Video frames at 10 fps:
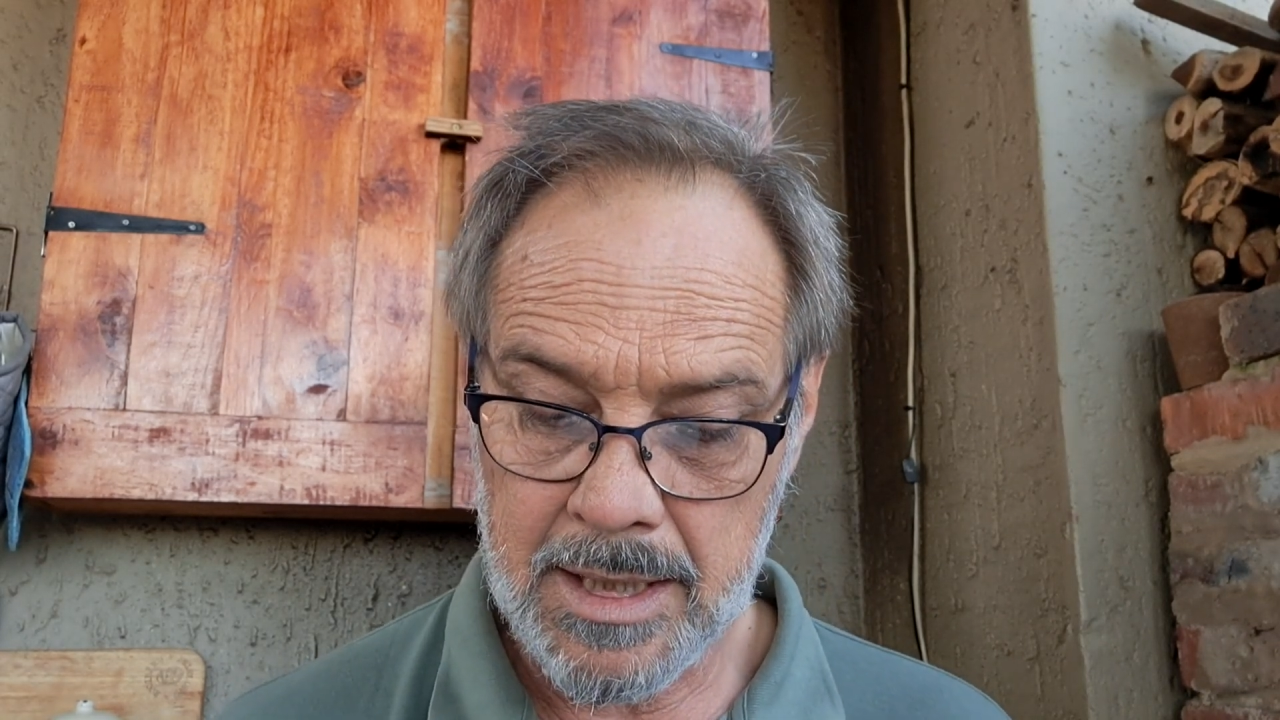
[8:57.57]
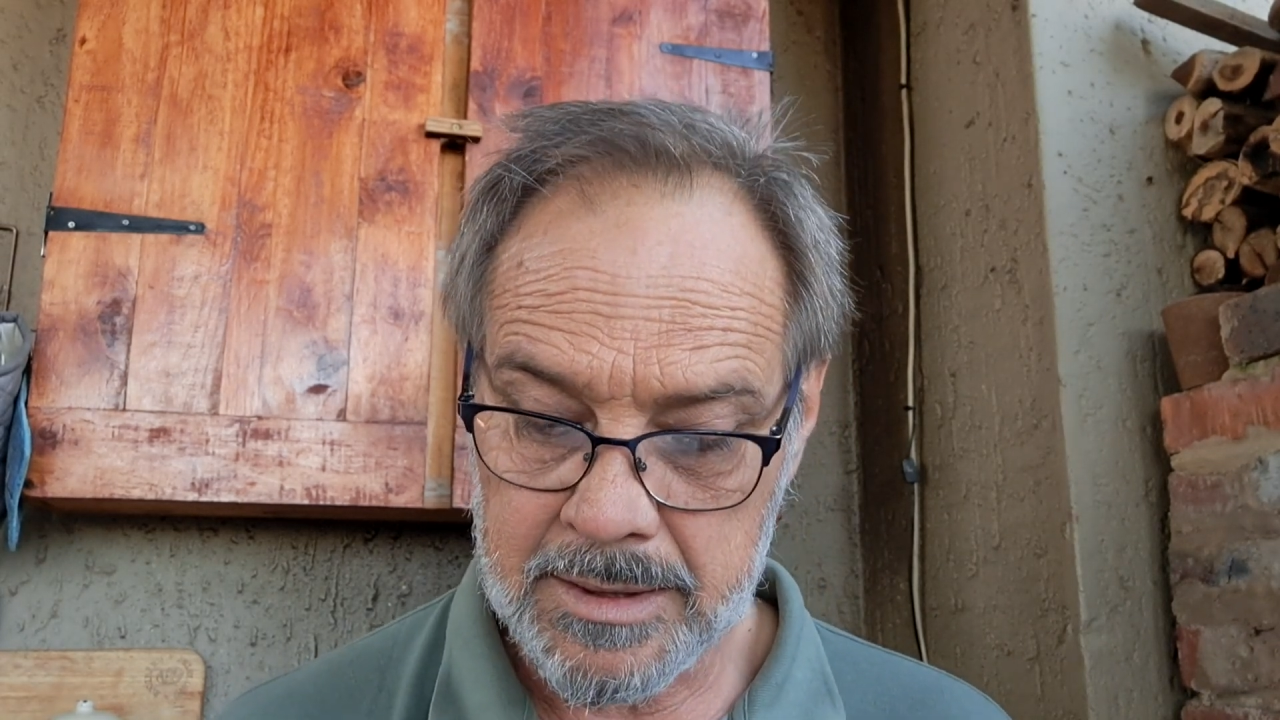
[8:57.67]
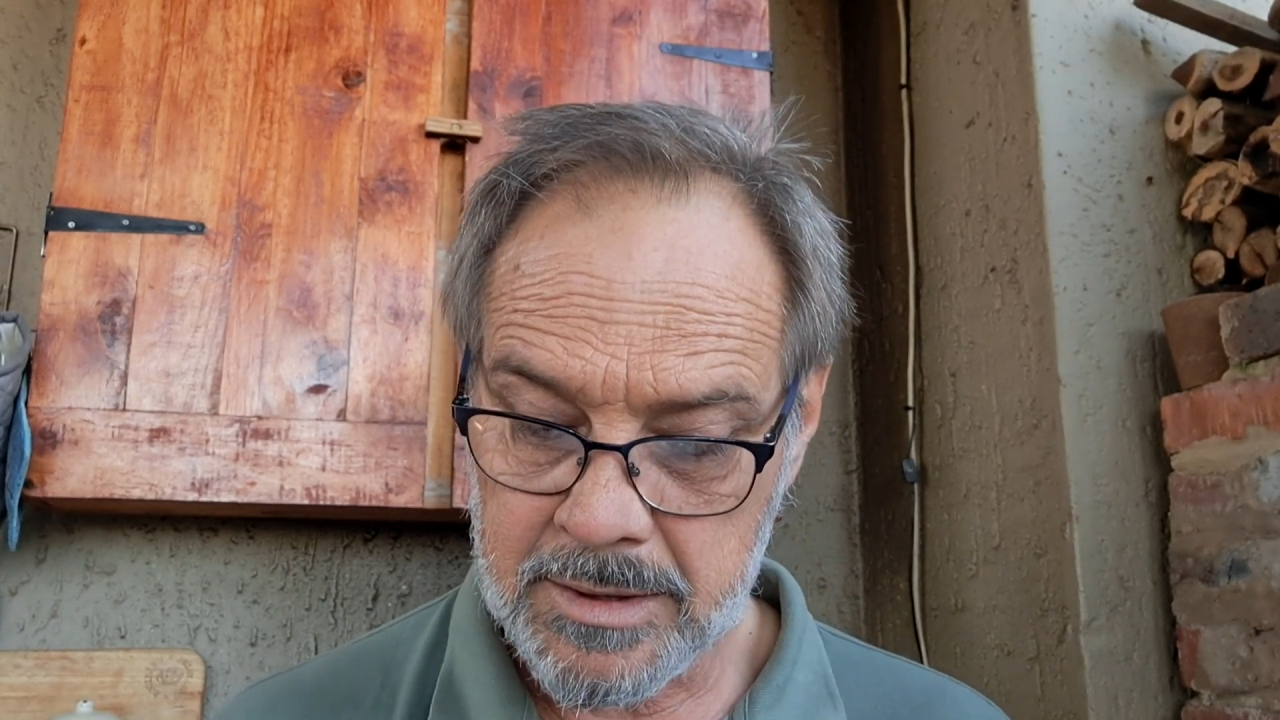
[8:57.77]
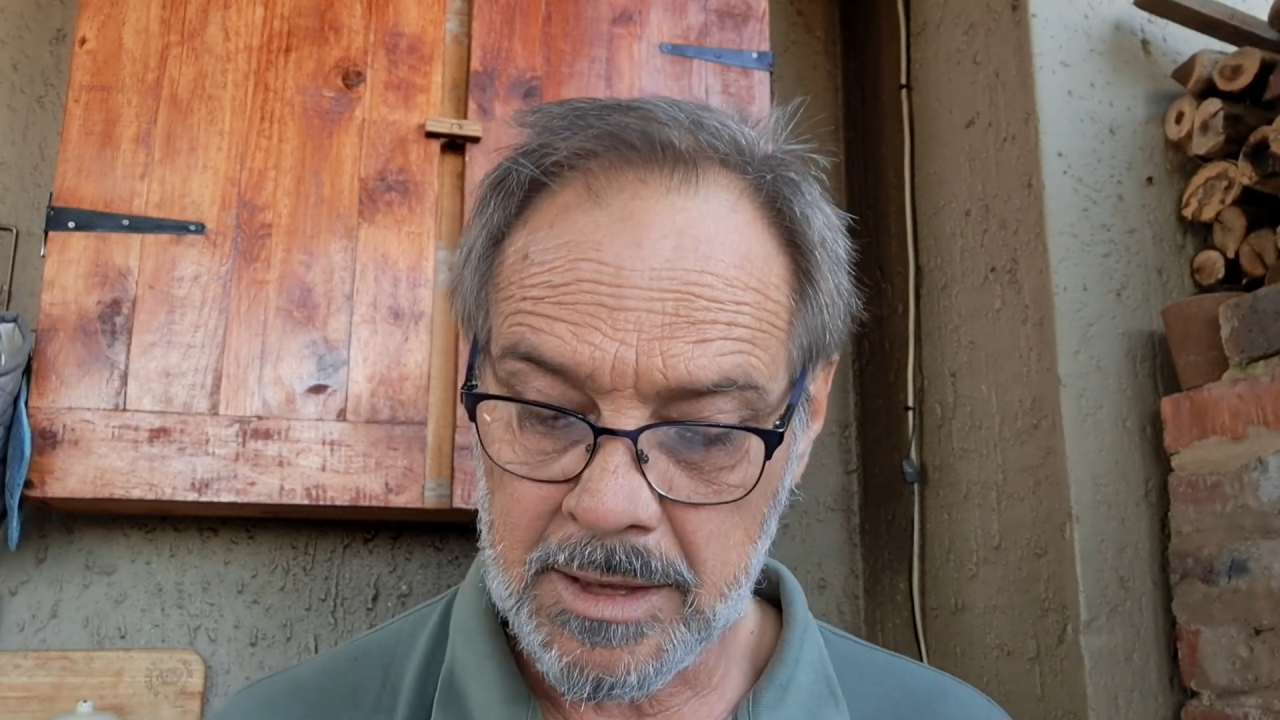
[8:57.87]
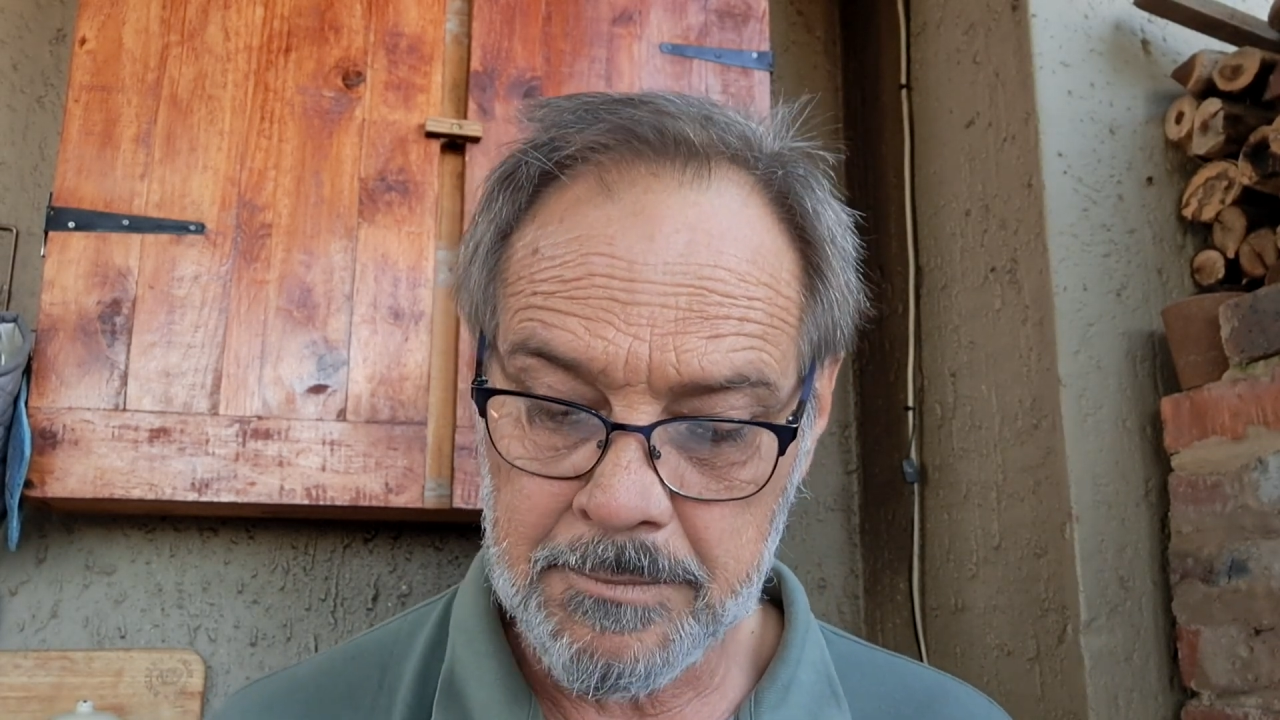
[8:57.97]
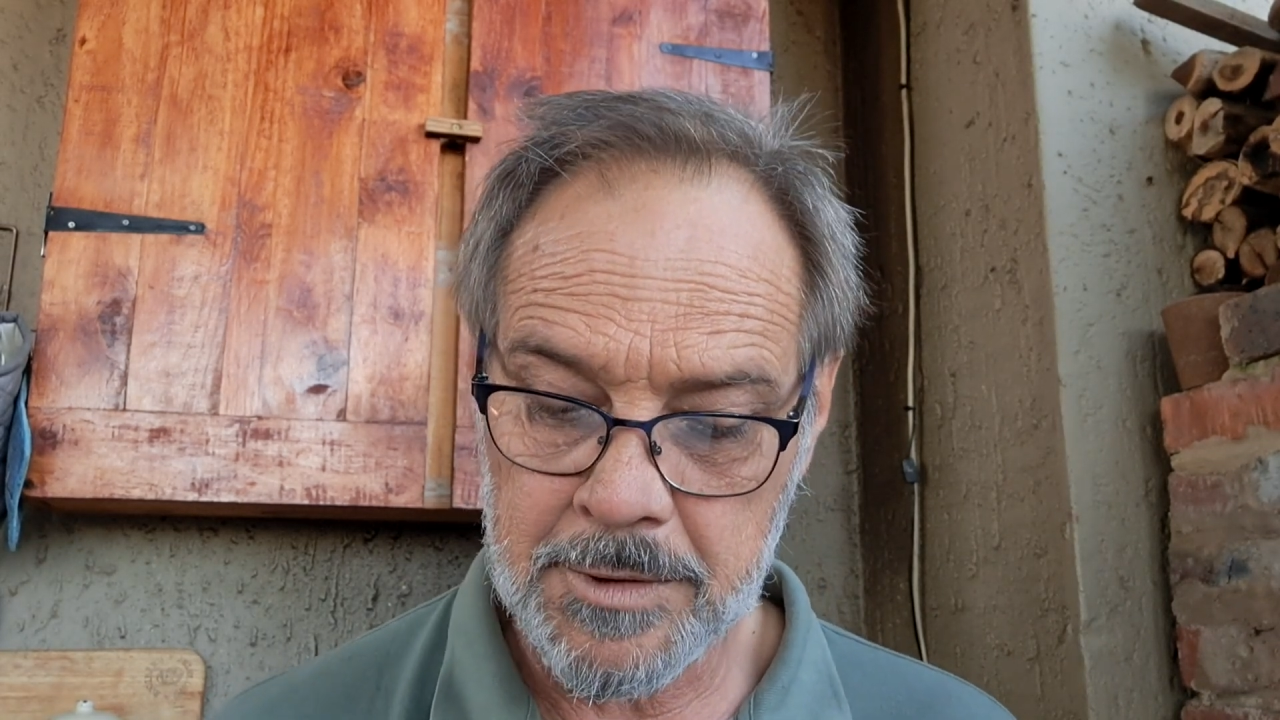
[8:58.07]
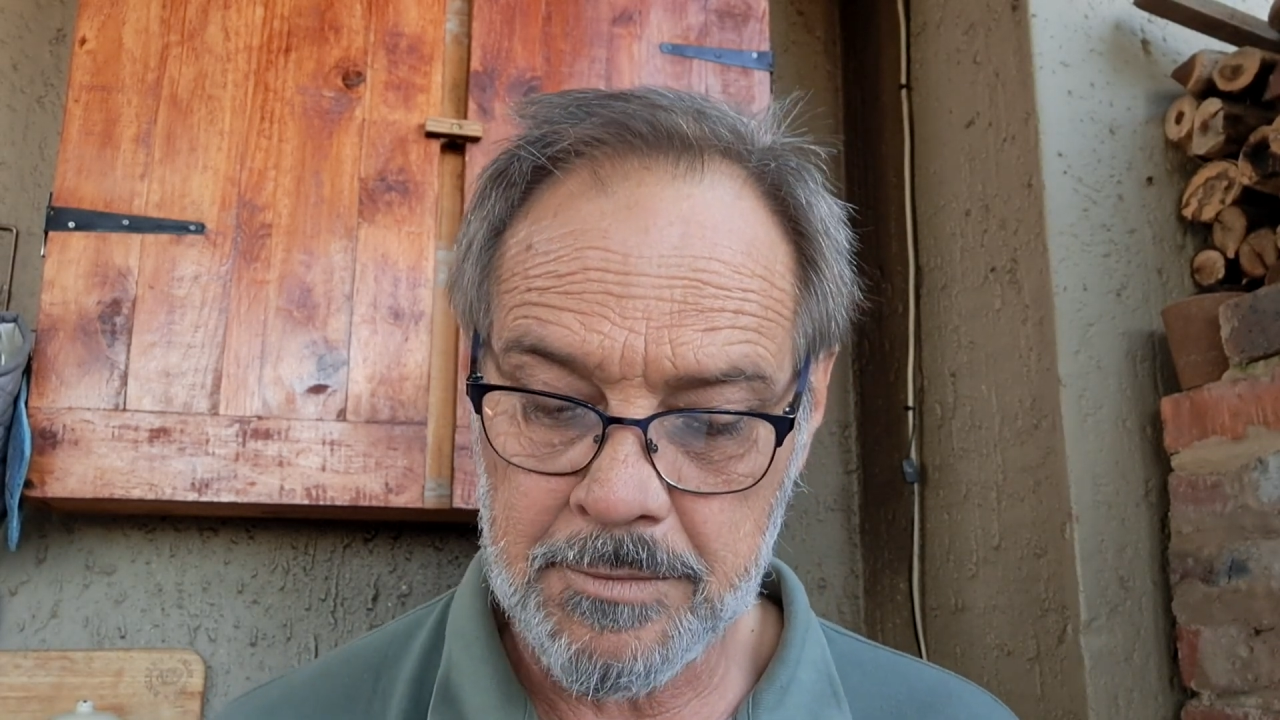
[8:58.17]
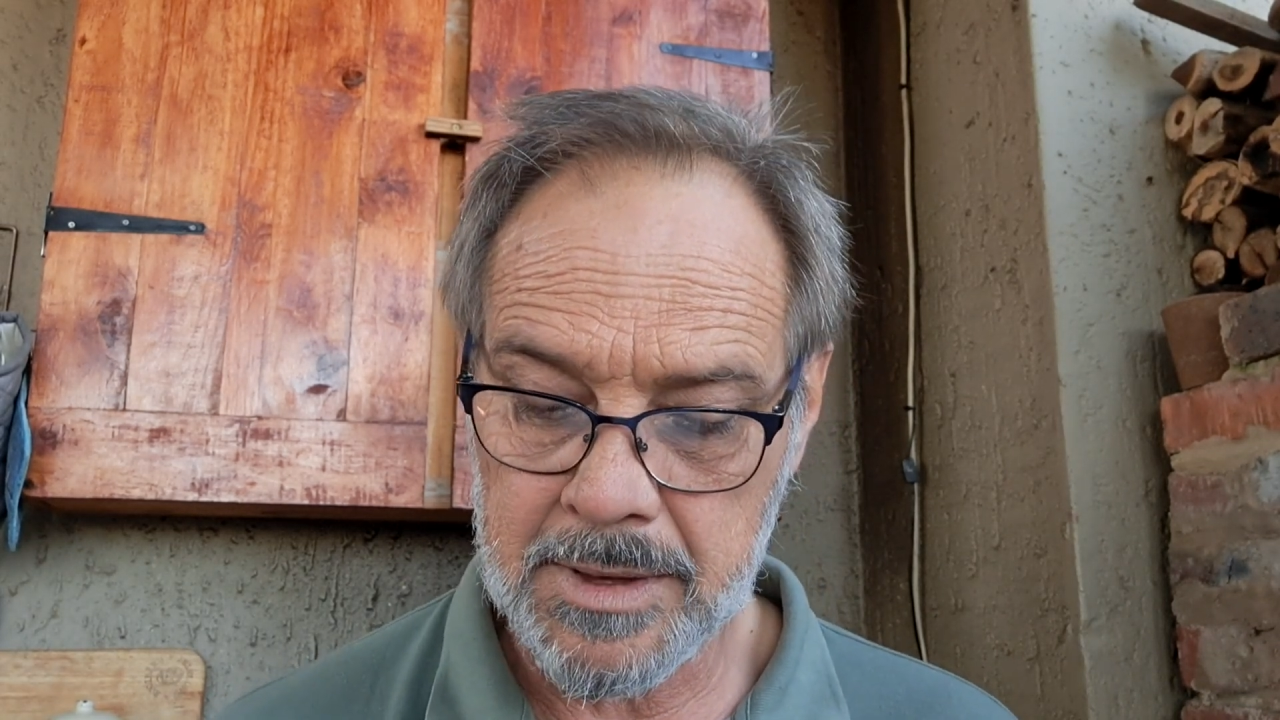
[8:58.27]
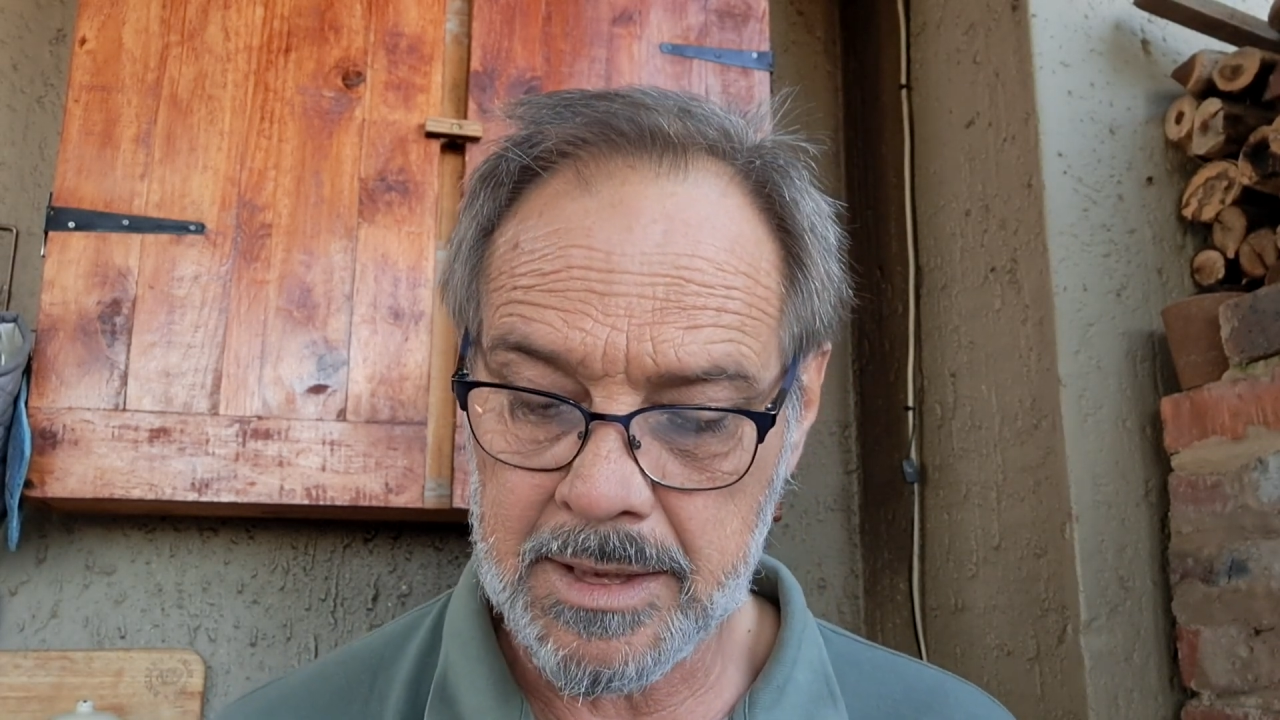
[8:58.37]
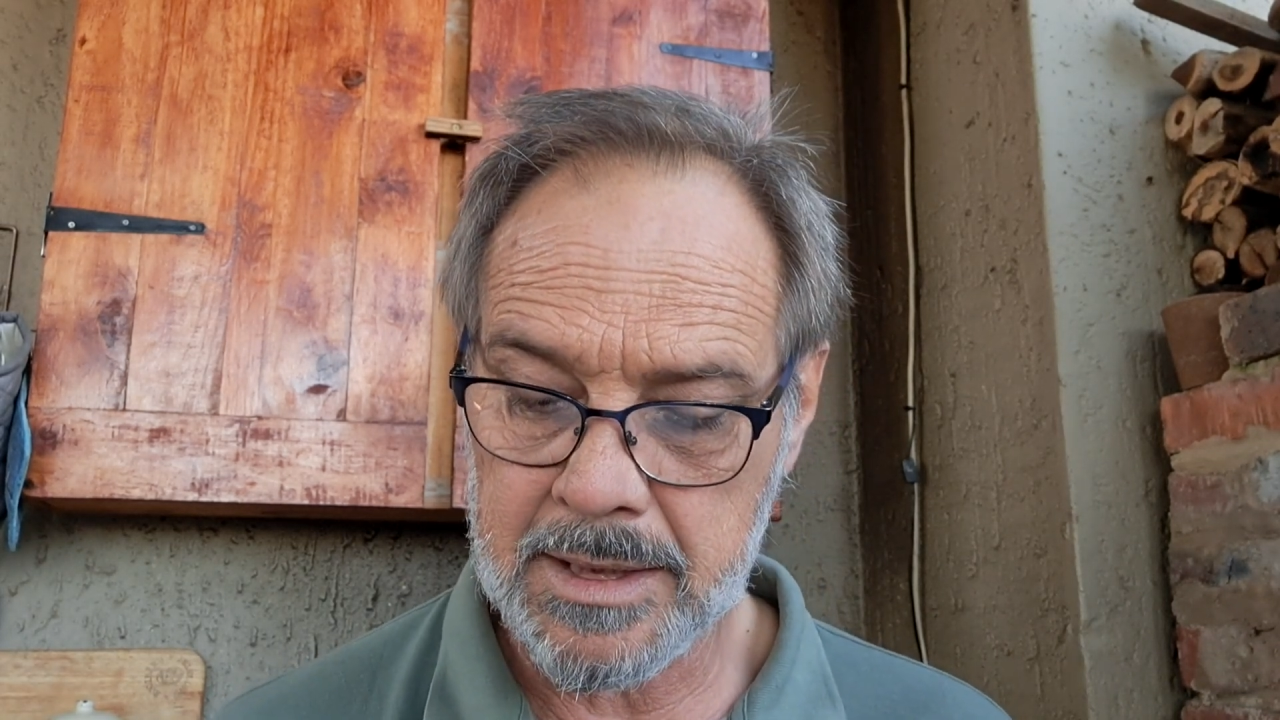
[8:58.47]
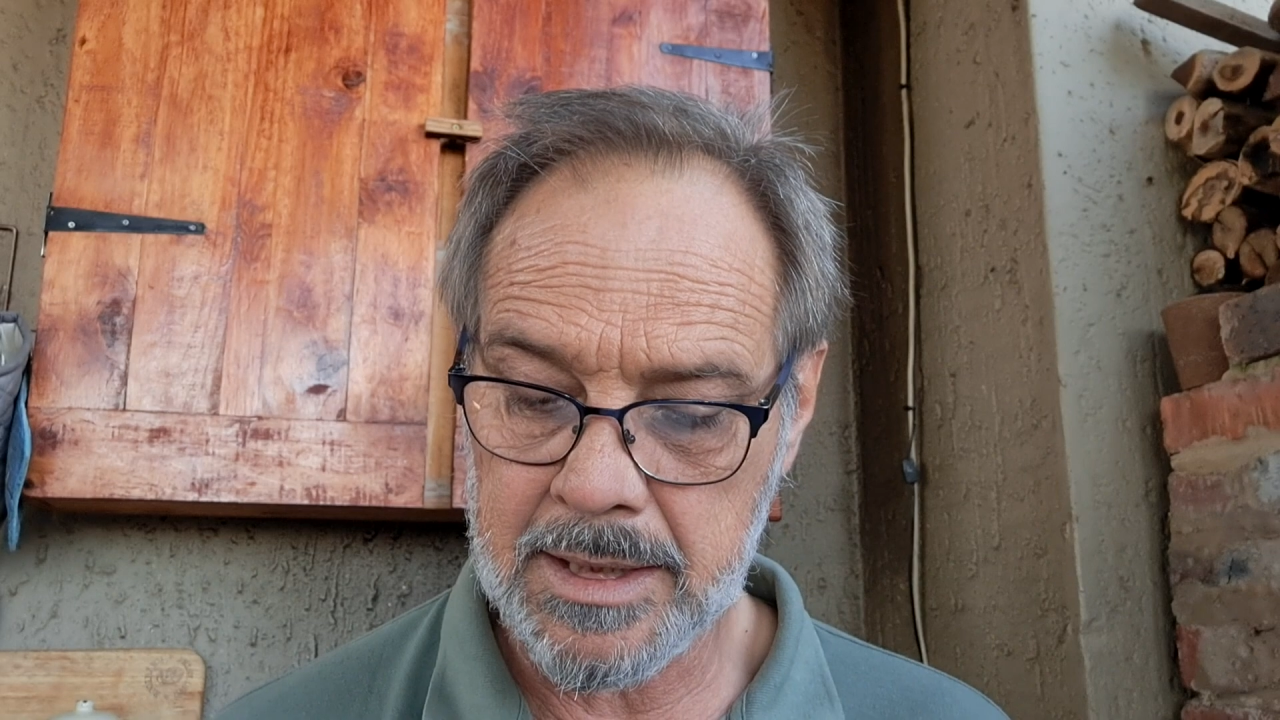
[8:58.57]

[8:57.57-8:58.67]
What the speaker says: A top would work